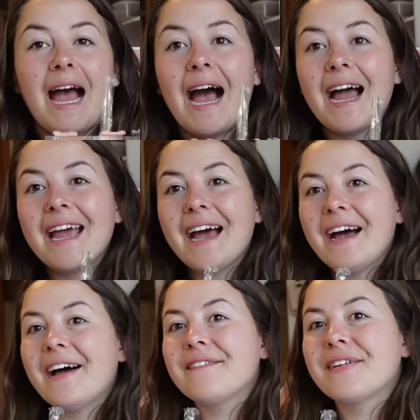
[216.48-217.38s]
I
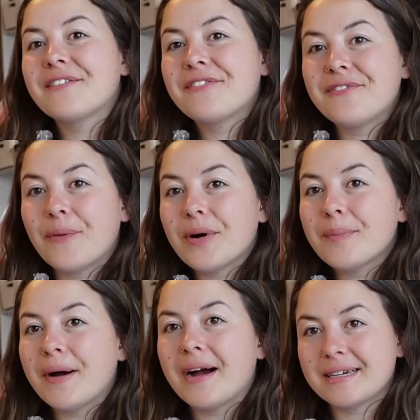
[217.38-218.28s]
have
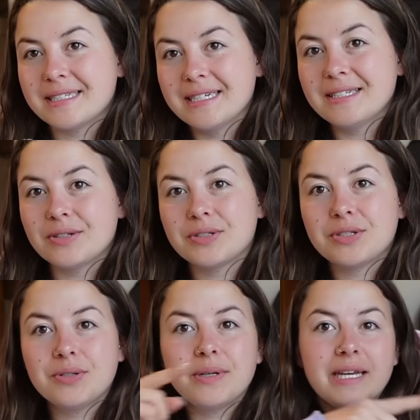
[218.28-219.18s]
4 boxes. There's
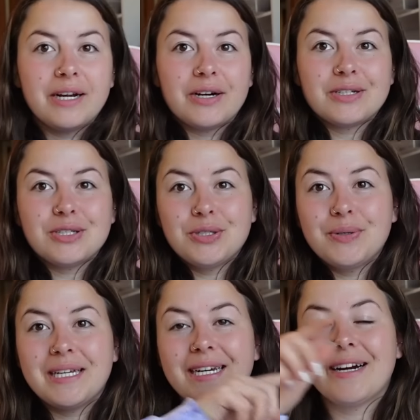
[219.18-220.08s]
2 here,
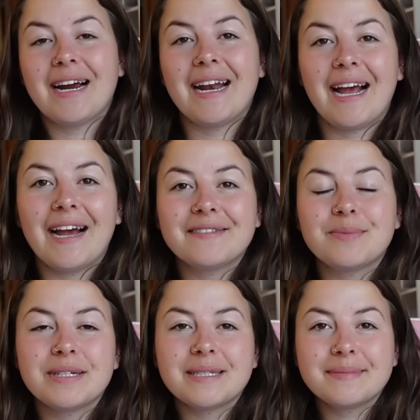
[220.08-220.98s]
2 here, and I have
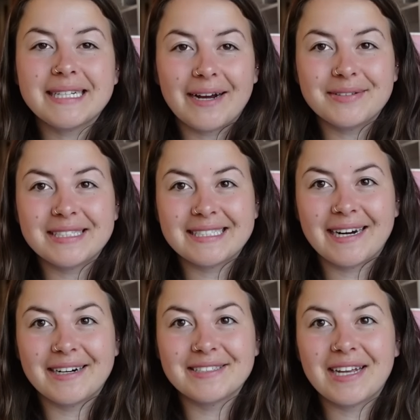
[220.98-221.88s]
to bring them
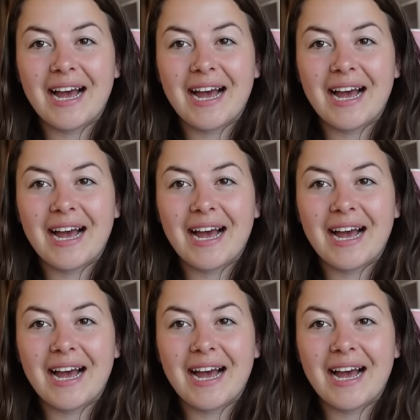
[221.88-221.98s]
downstairs.